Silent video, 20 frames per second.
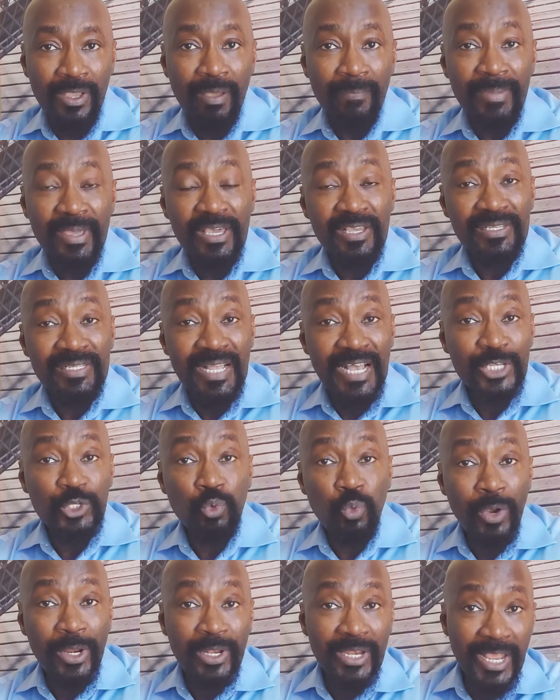Because that's
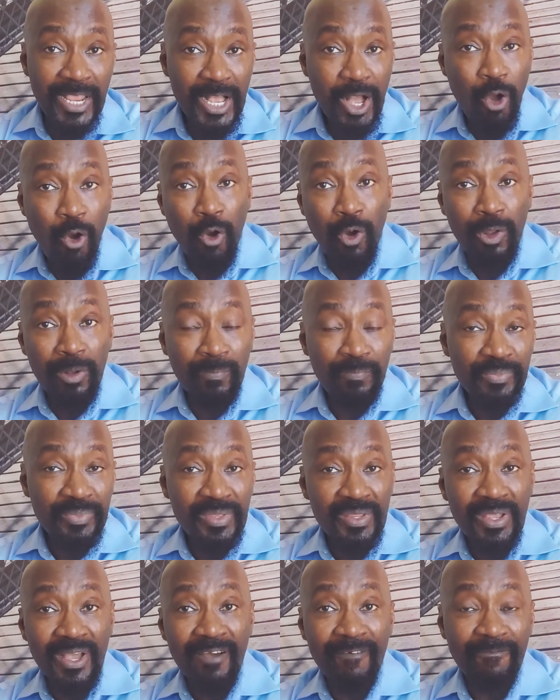what they call
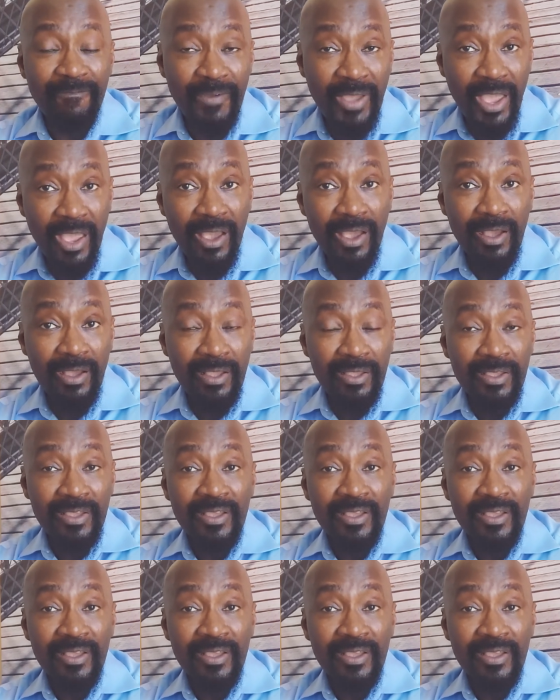a fair